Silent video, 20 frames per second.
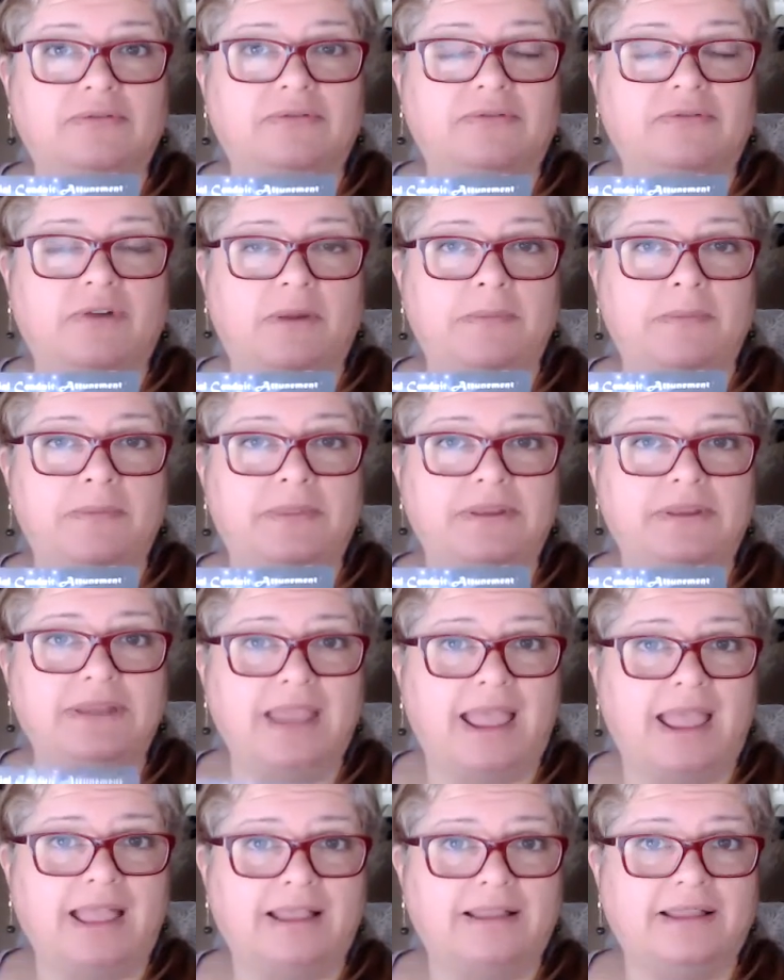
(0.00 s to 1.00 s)
from the
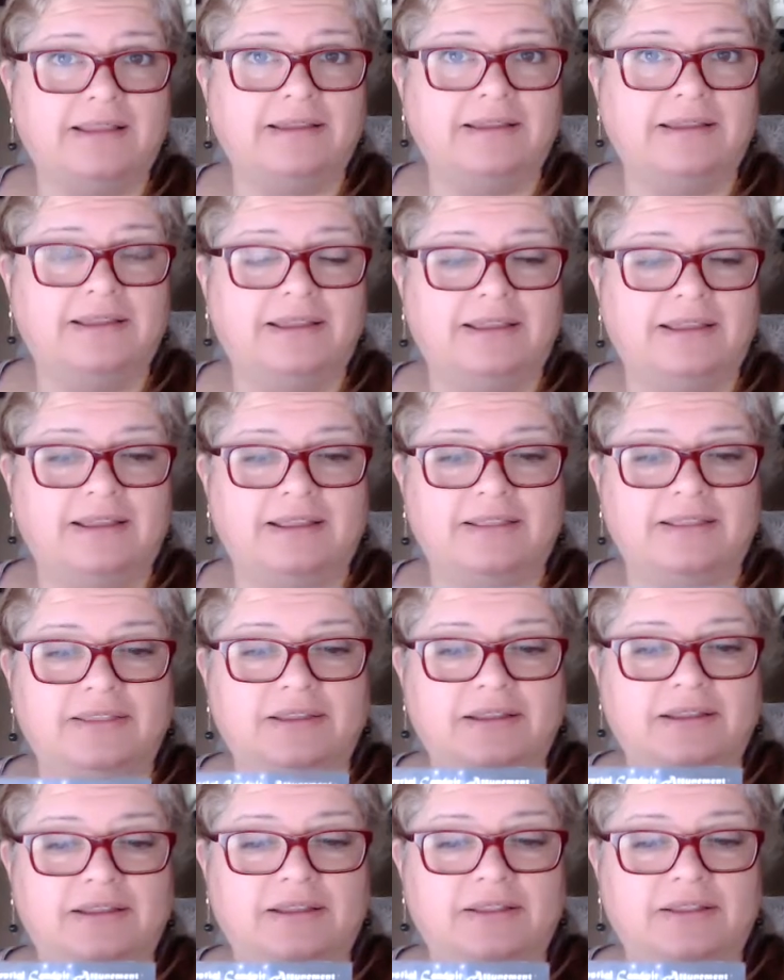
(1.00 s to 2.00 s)
deck,
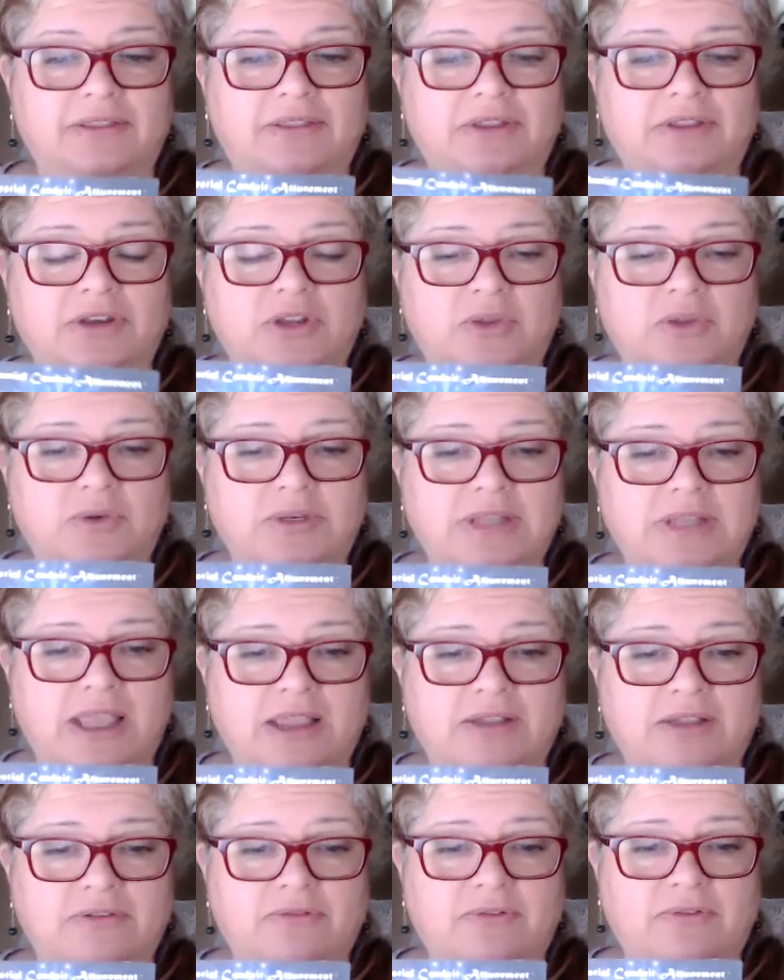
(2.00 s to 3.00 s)
the new
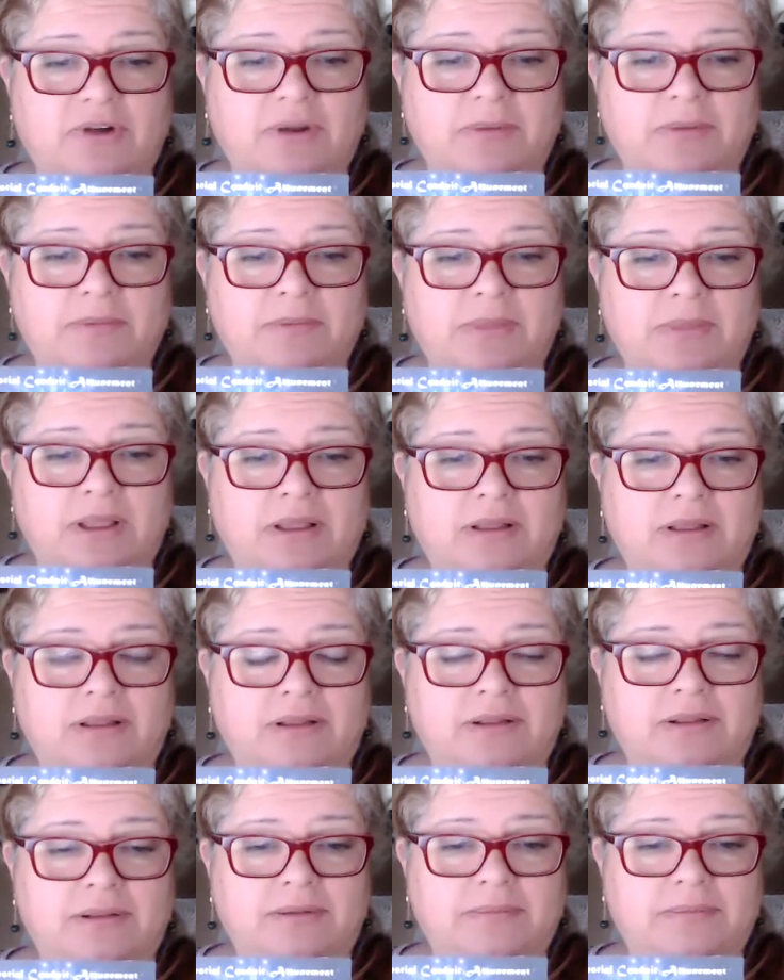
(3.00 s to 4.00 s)
deck from
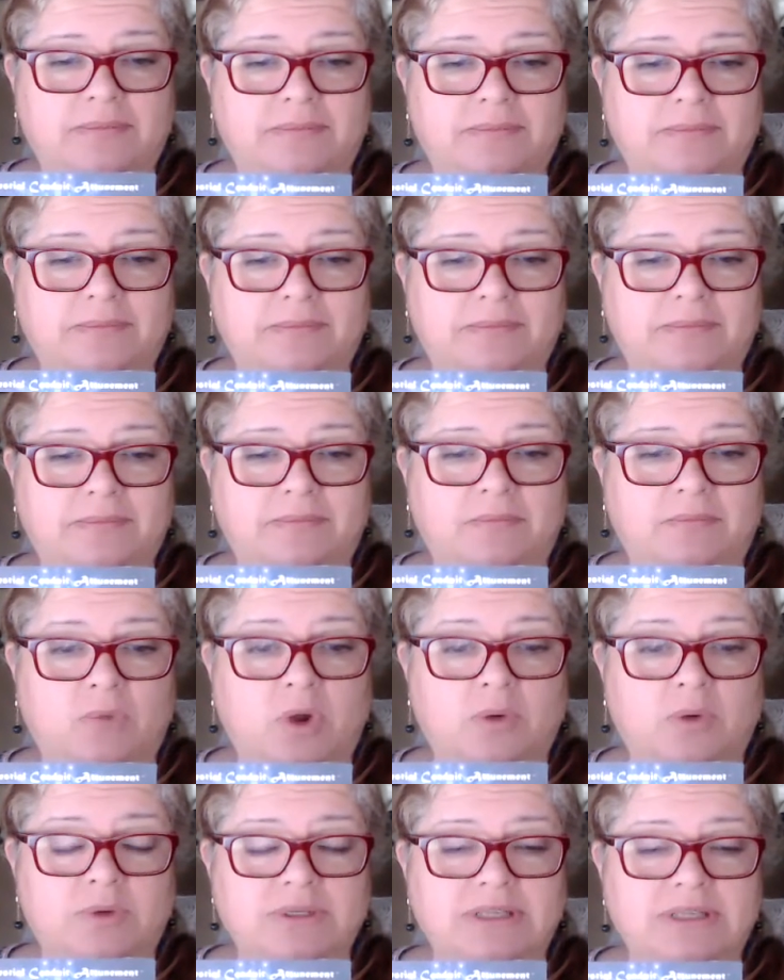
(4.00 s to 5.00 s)

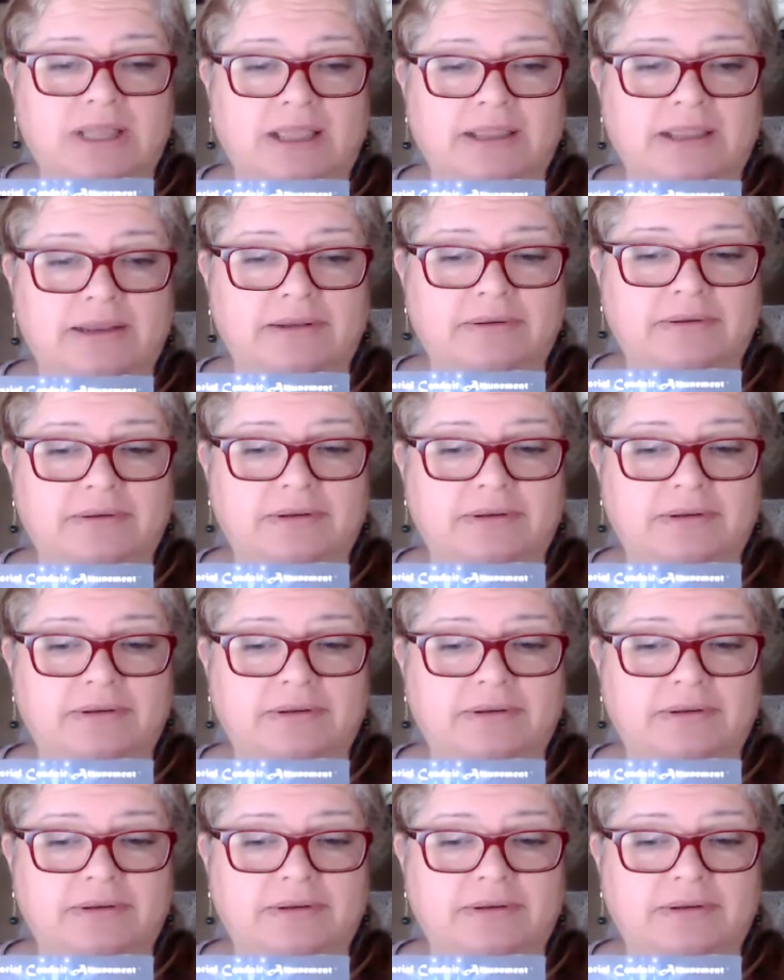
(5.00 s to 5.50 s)
Moira's Light.